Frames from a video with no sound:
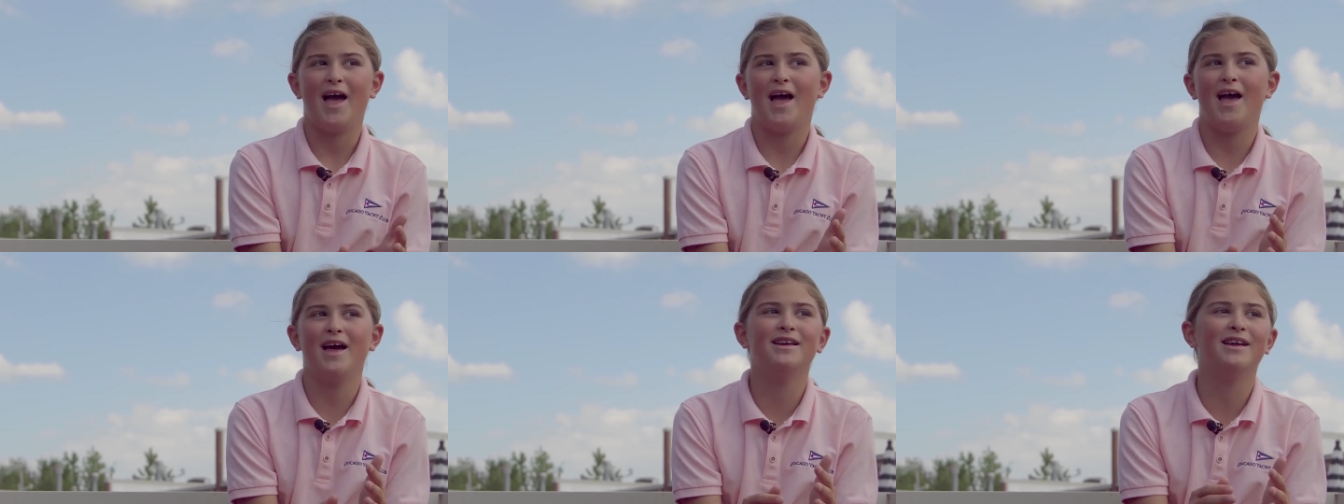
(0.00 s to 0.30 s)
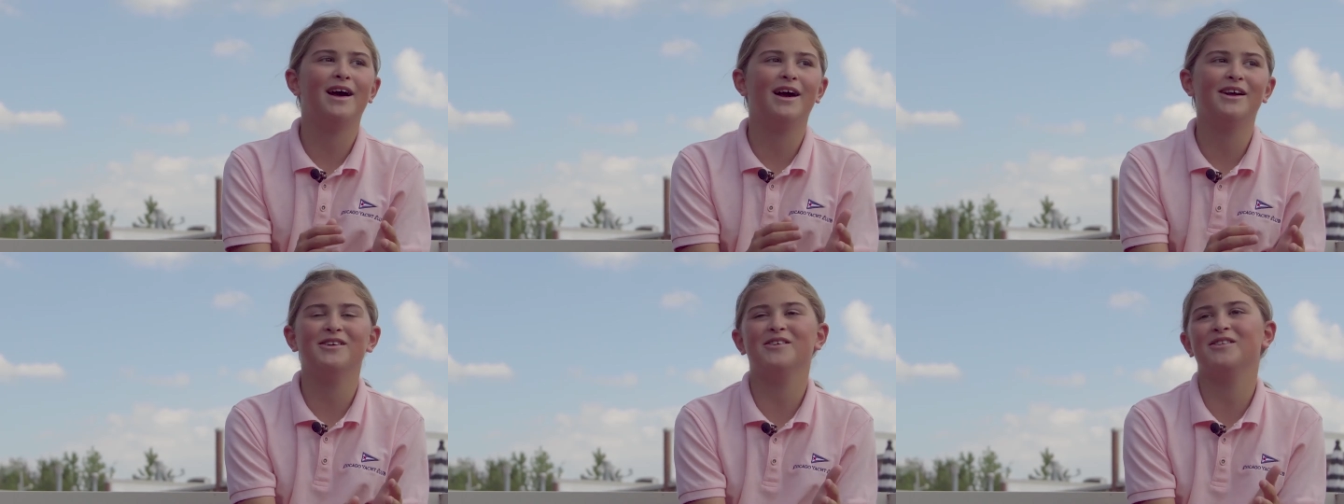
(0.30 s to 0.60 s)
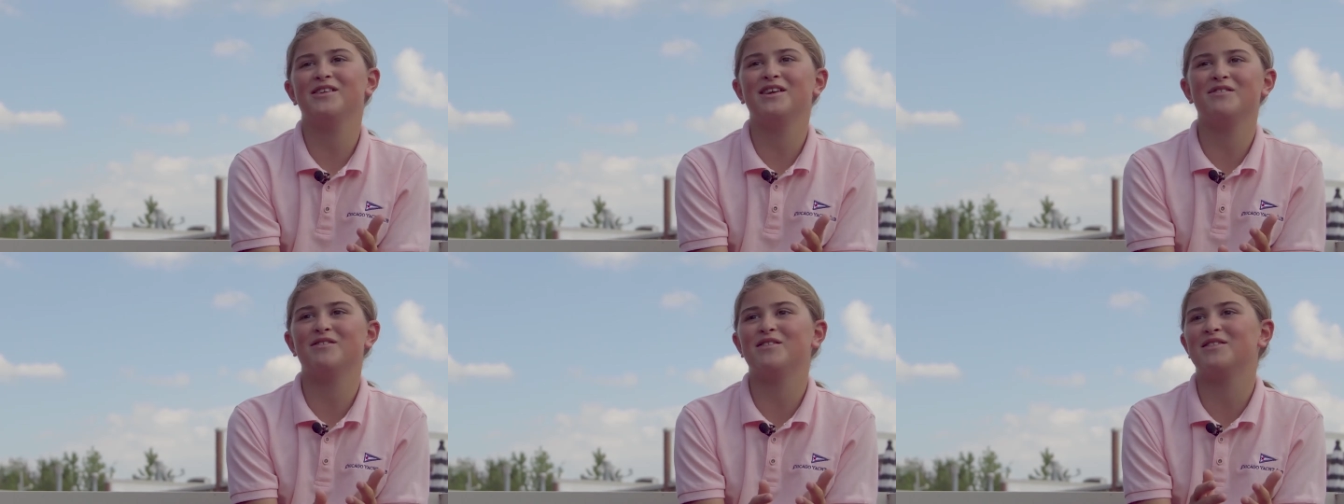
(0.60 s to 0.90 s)
and I
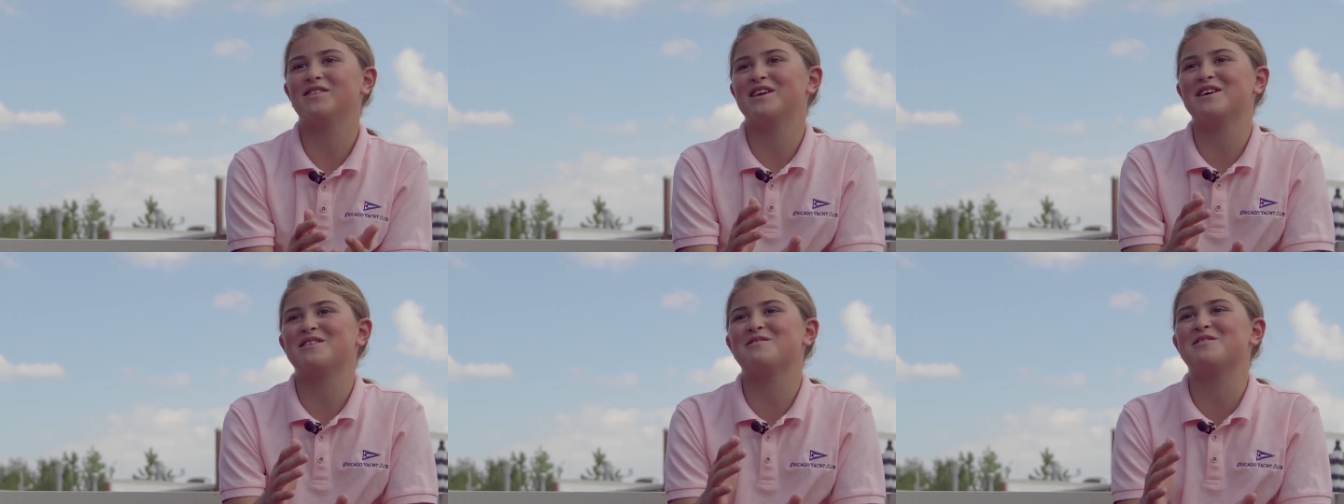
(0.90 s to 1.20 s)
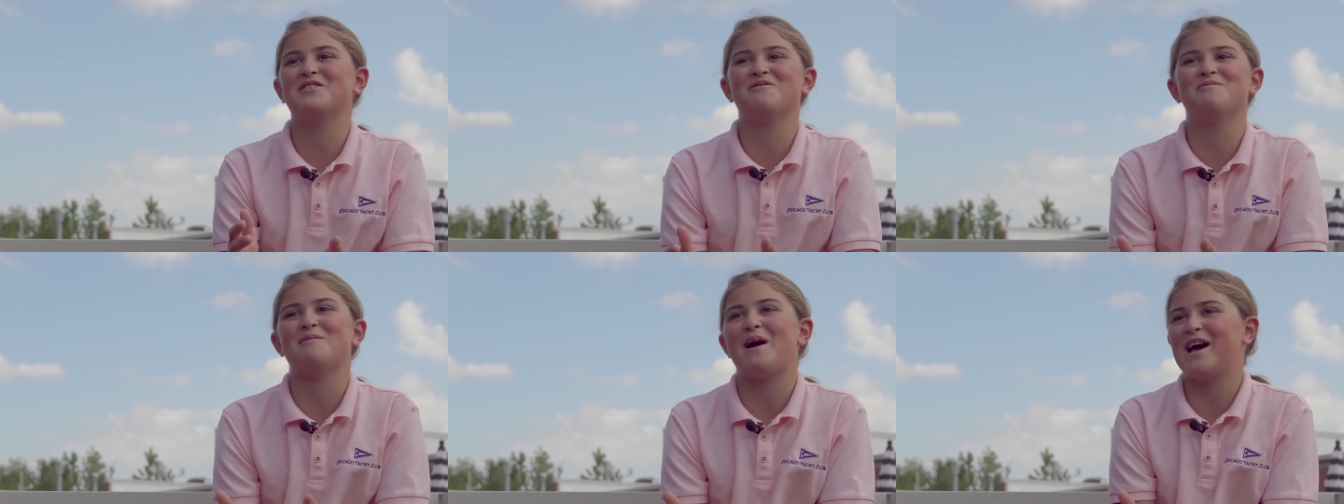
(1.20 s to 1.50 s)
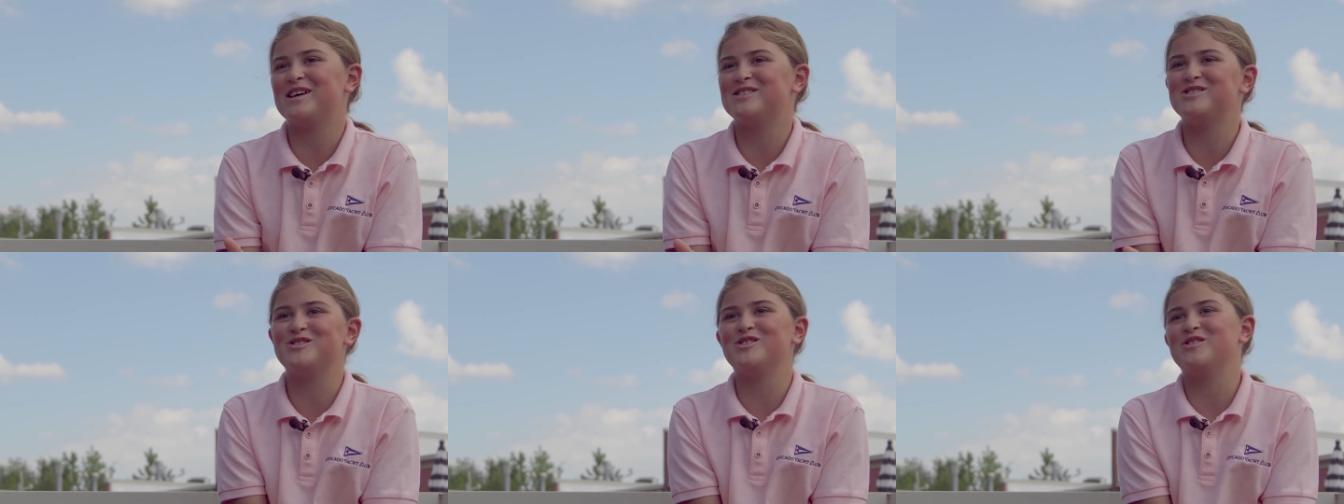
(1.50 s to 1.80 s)
don't even think we've
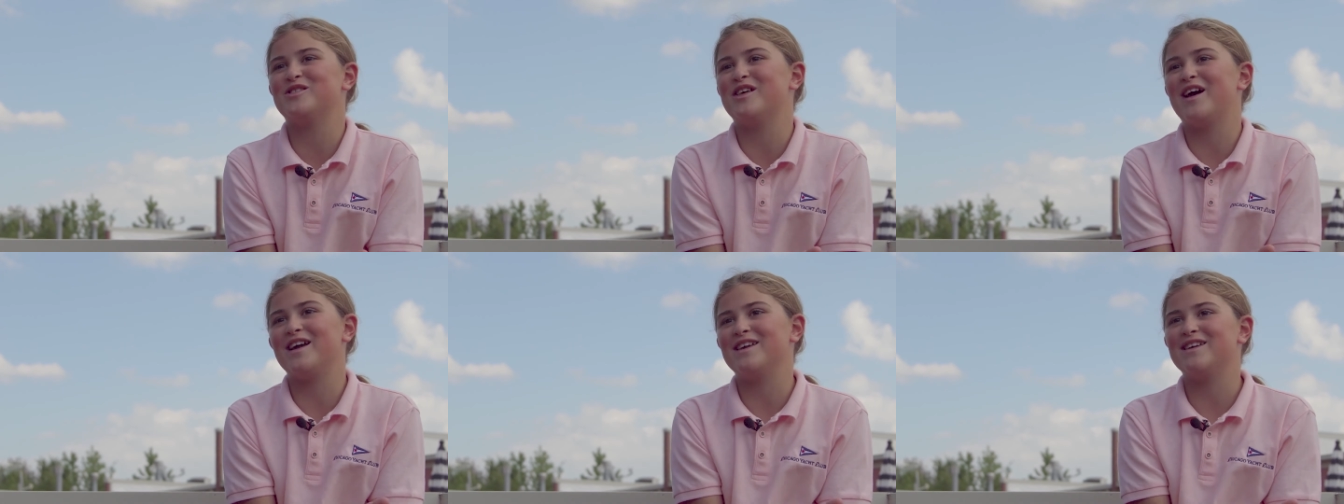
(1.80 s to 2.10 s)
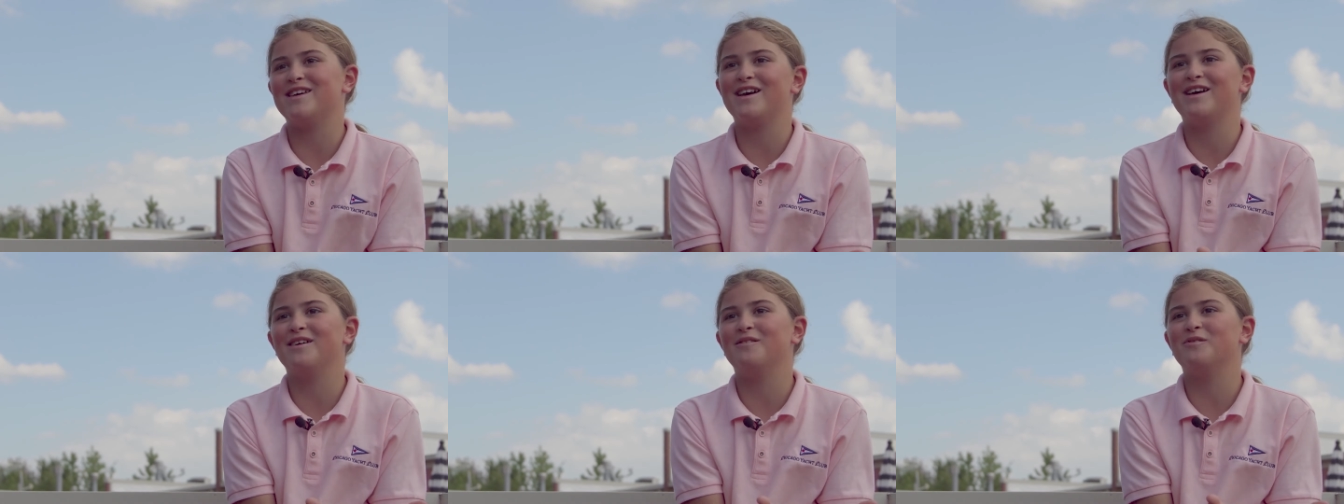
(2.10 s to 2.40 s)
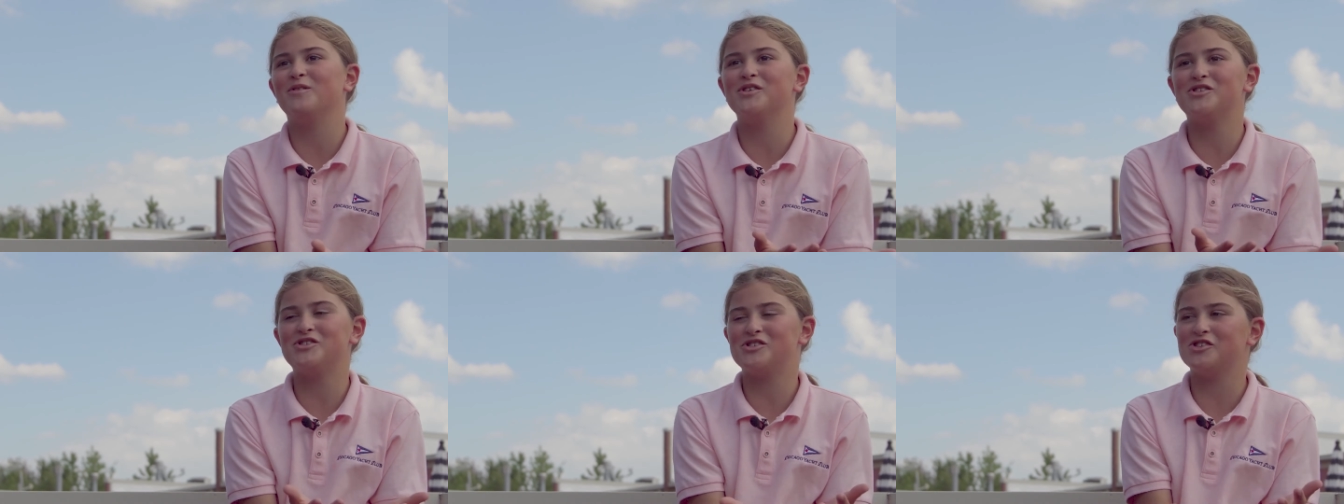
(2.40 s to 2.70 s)
mastered that yet.
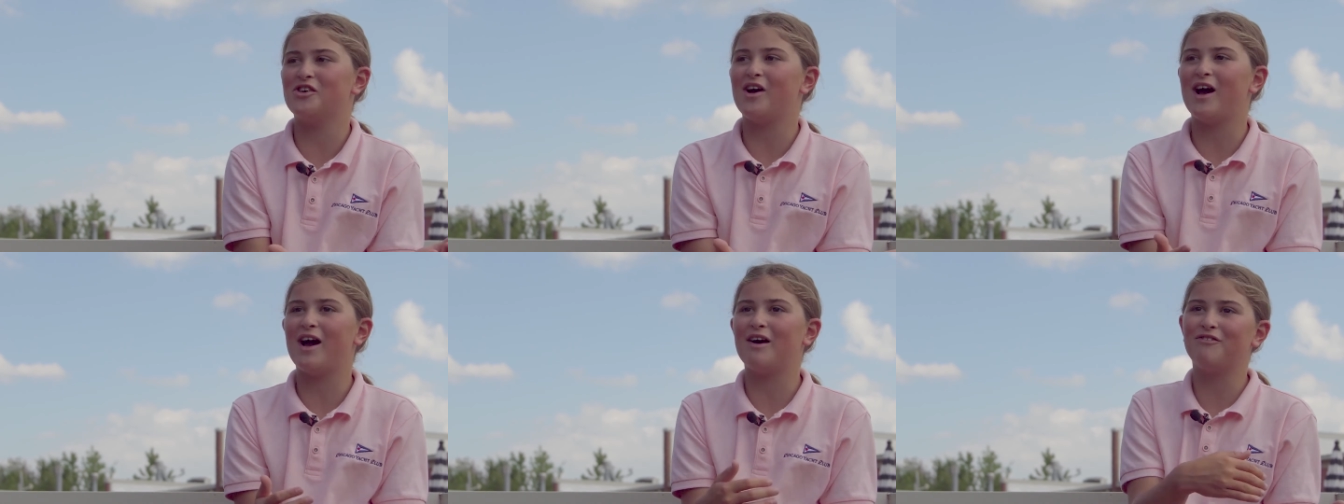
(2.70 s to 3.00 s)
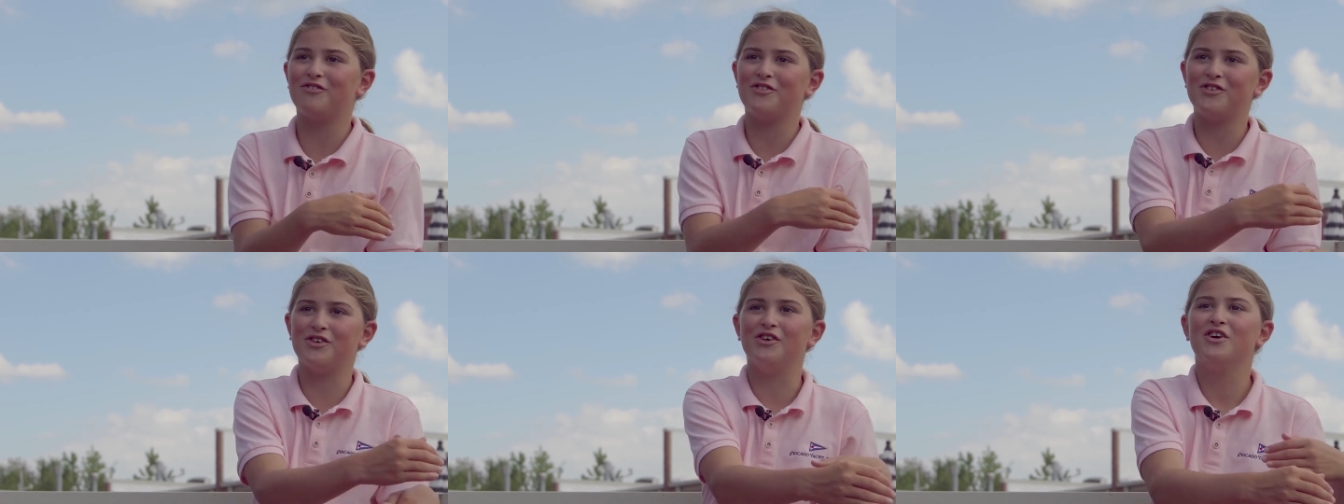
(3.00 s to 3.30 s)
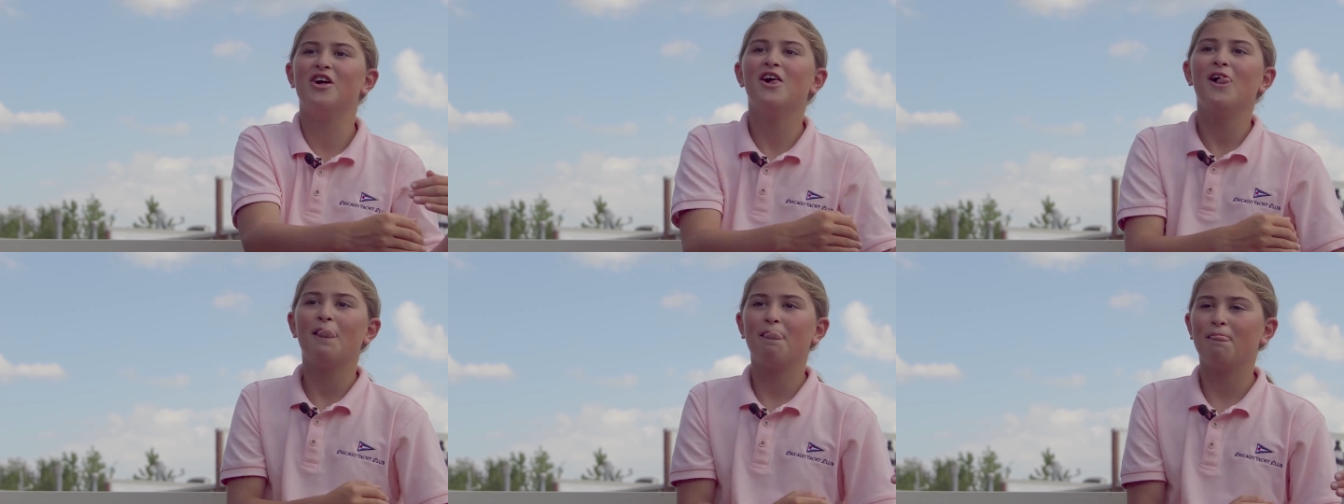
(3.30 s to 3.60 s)
We still have
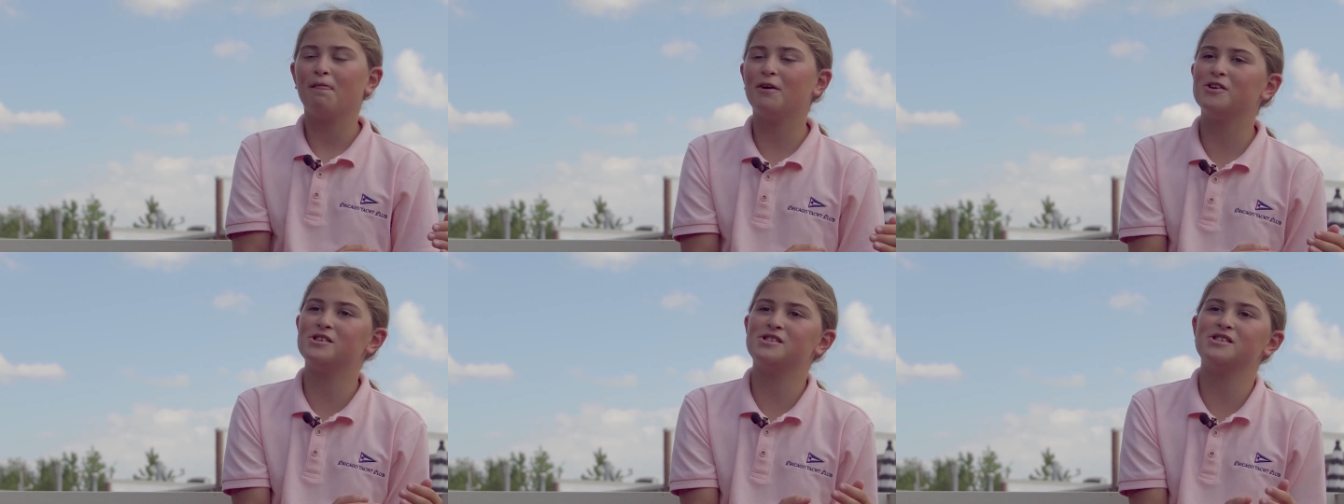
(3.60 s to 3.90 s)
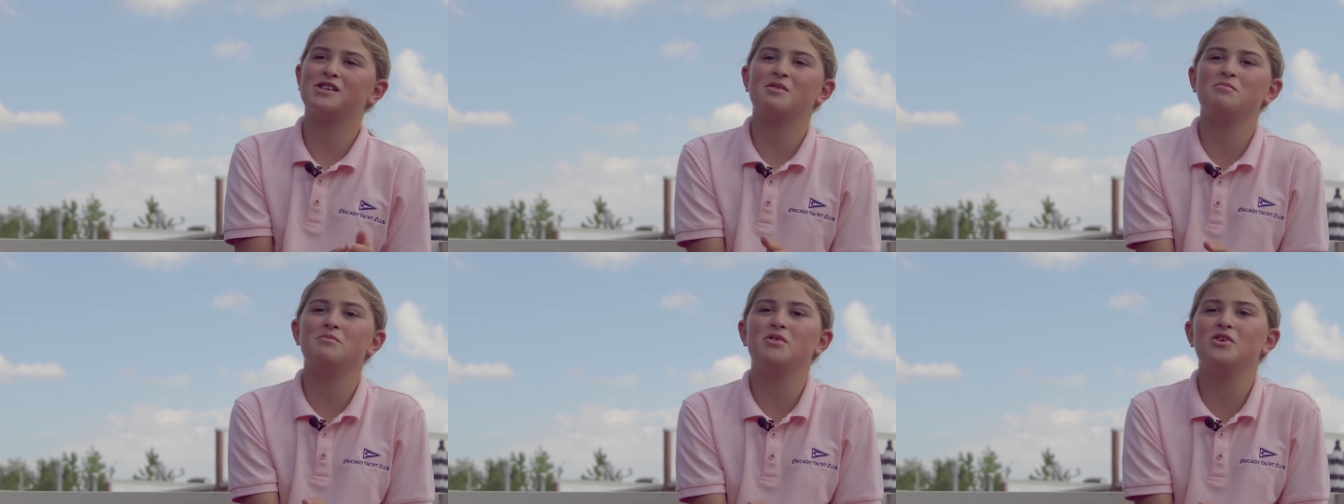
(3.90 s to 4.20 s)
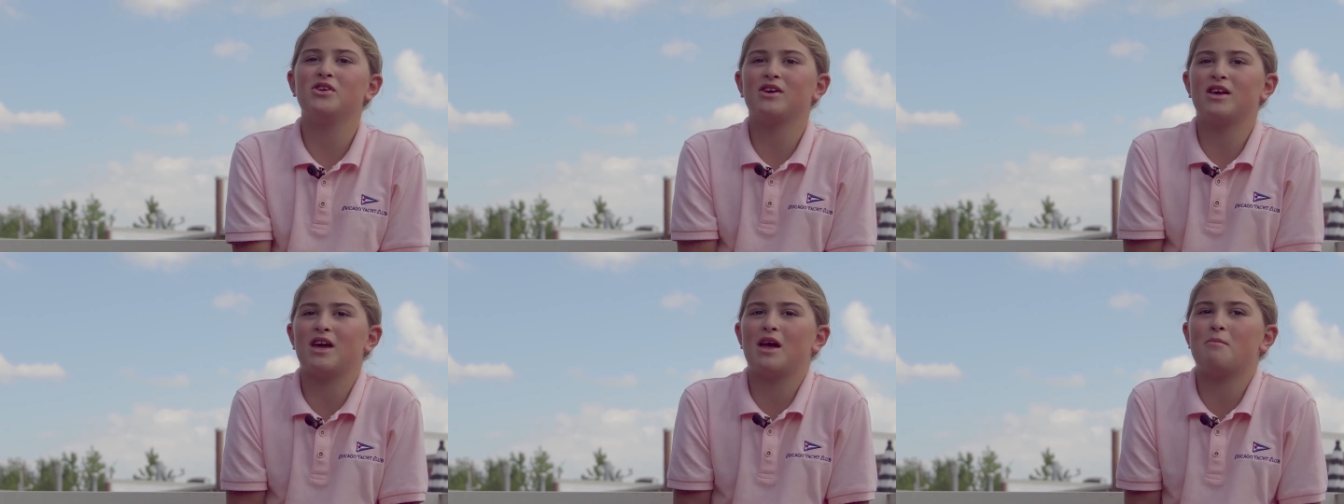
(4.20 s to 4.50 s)
to learn to
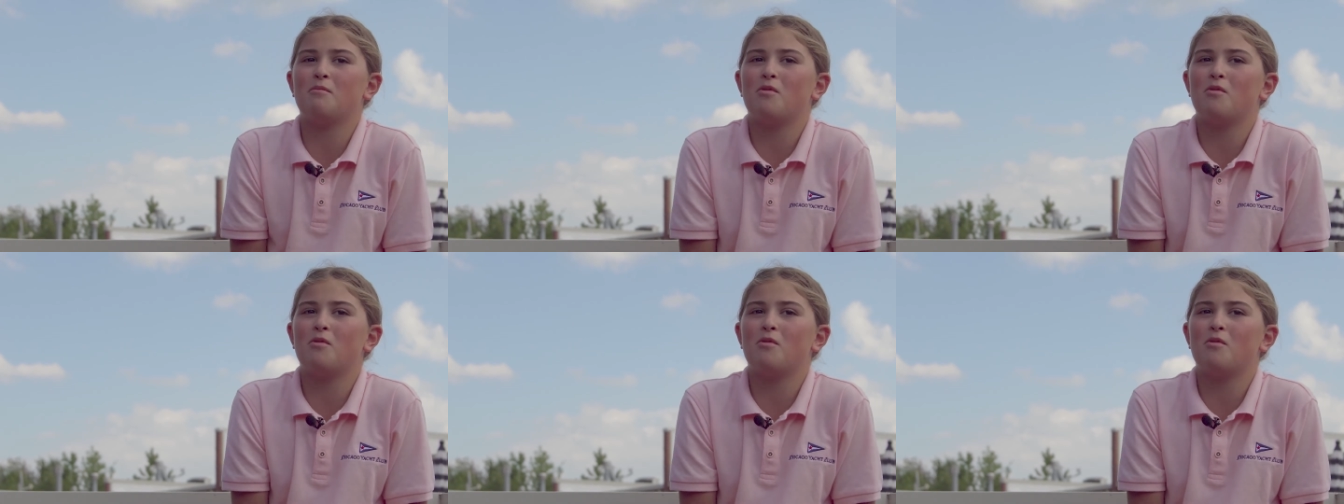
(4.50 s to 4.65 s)
communicate